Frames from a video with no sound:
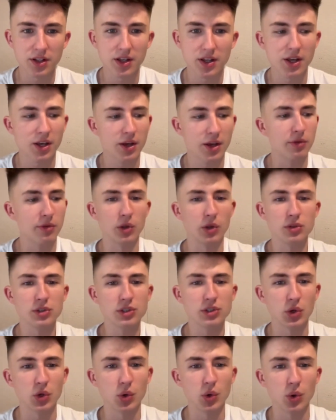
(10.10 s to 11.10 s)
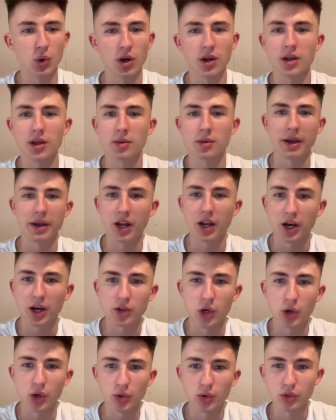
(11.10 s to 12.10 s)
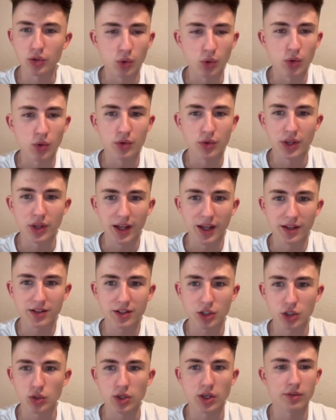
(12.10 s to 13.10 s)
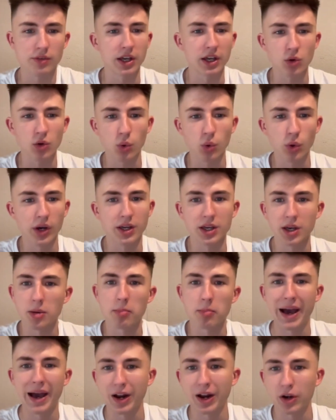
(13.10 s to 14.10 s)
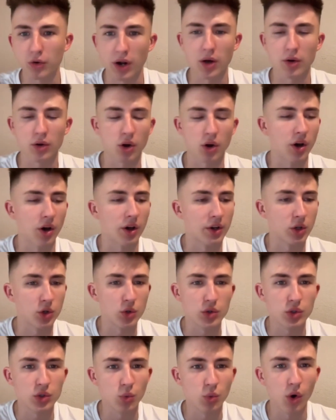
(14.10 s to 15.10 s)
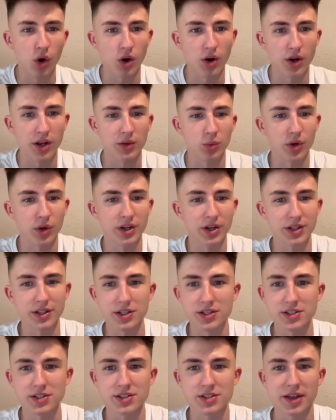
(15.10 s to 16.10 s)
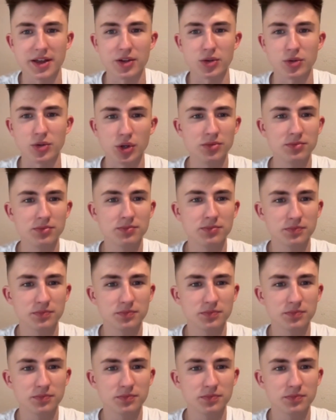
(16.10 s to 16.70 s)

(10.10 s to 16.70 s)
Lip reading: For those who may not know you yet, could you give a quick background on who you are and what it is that you do?